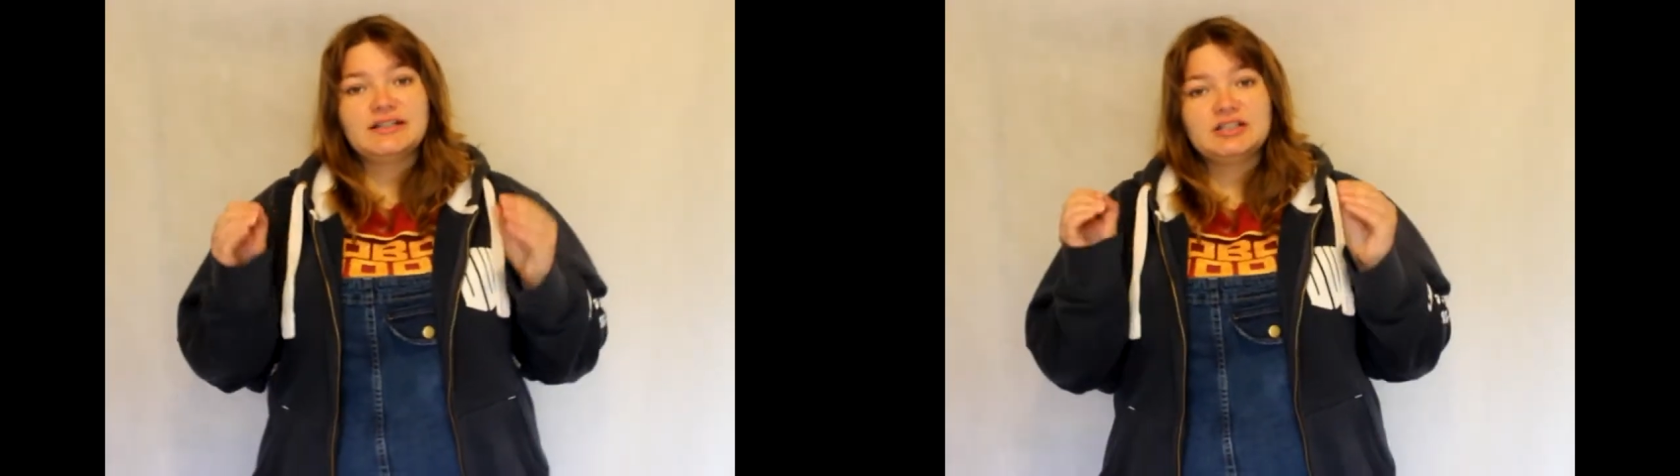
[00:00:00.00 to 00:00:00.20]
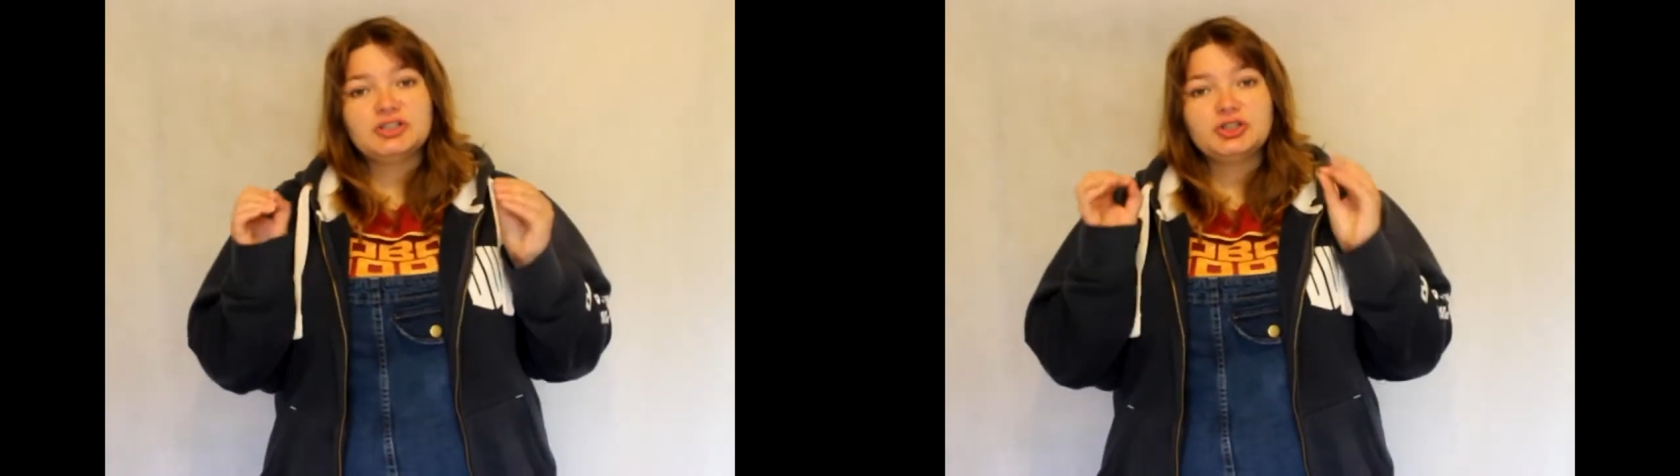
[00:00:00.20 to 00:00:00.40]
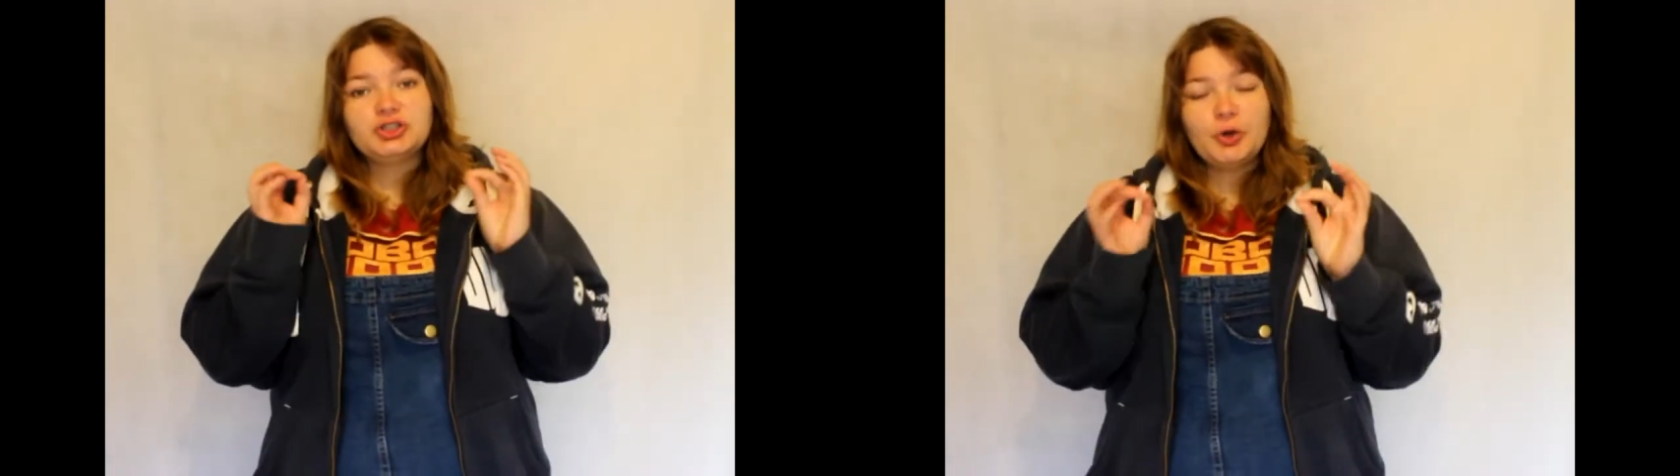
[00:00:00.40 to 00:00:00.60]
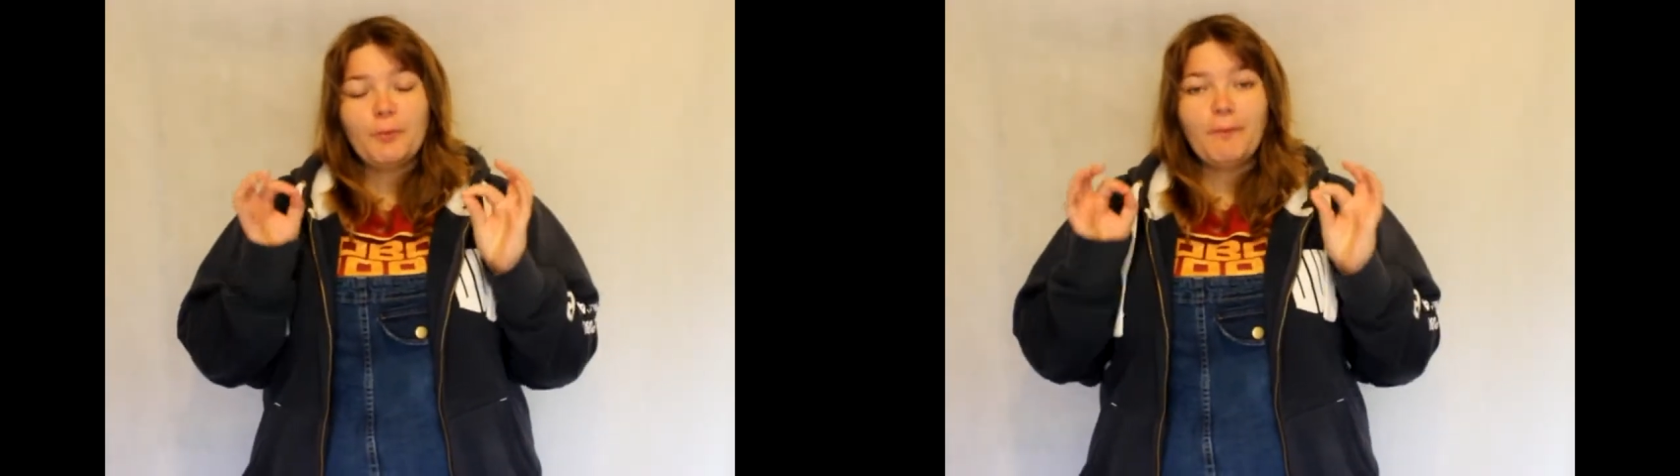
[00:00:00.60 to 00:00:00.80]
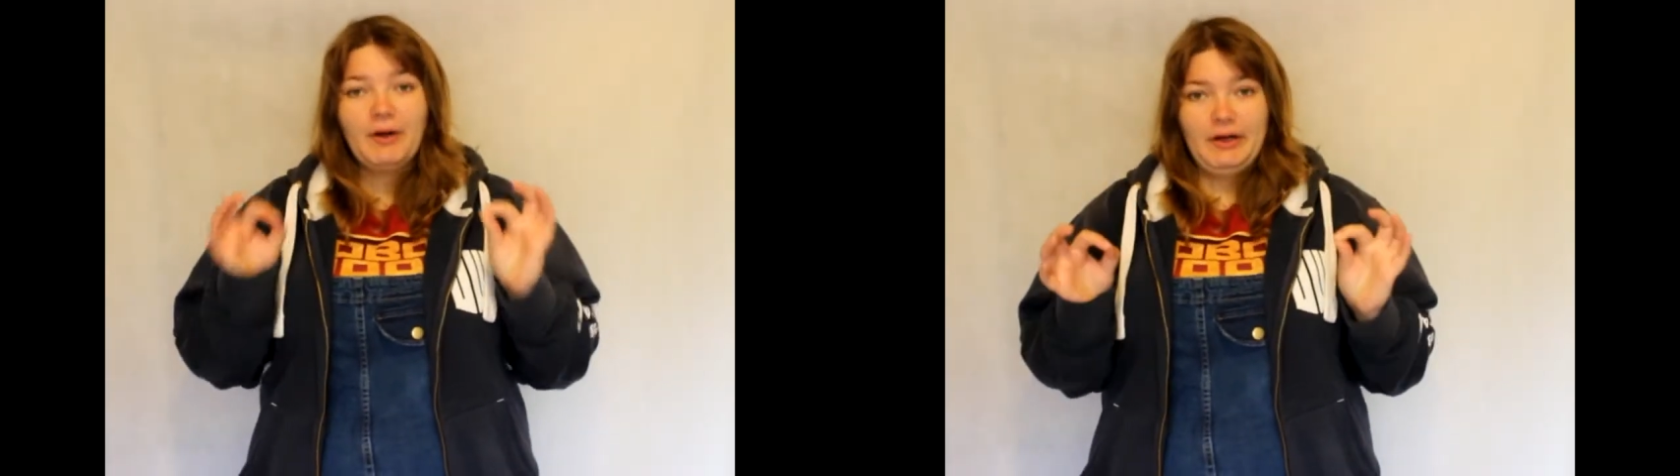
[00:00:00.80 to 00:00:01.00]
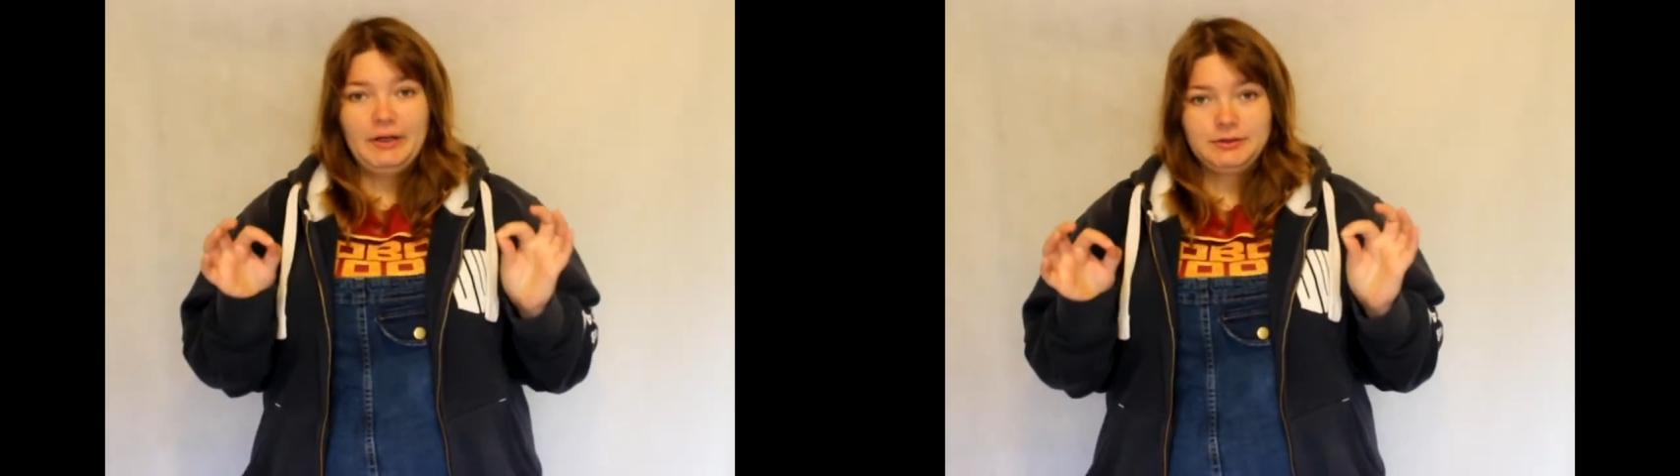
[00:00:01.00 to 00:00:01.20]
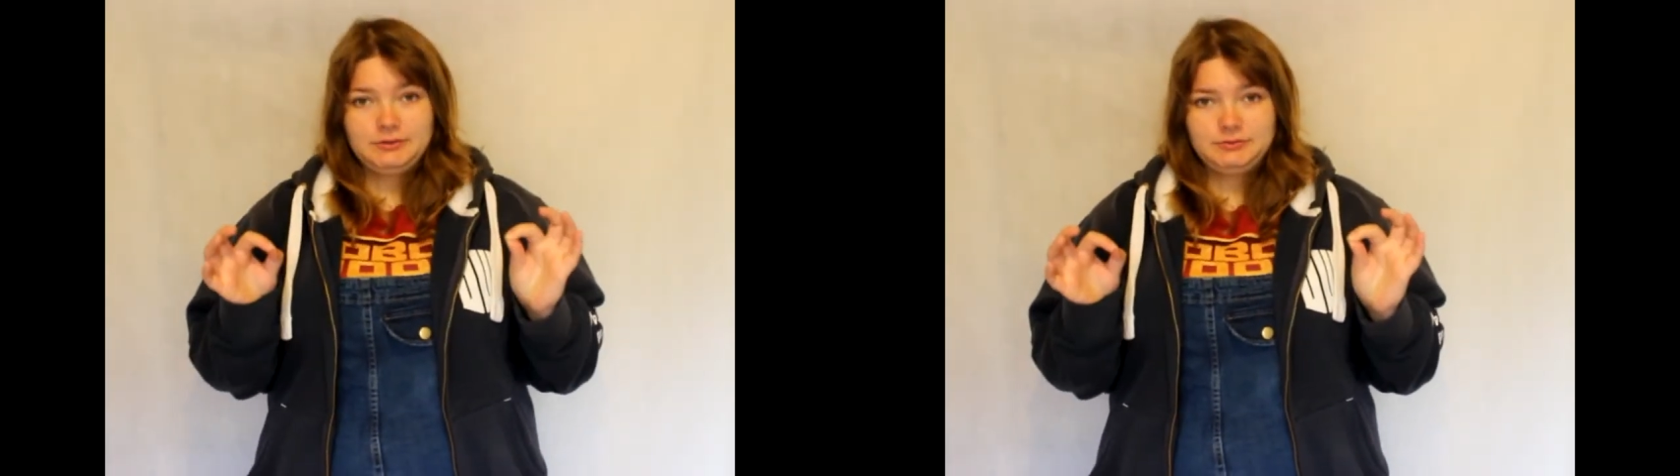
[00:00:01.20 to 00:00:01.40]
is jumper,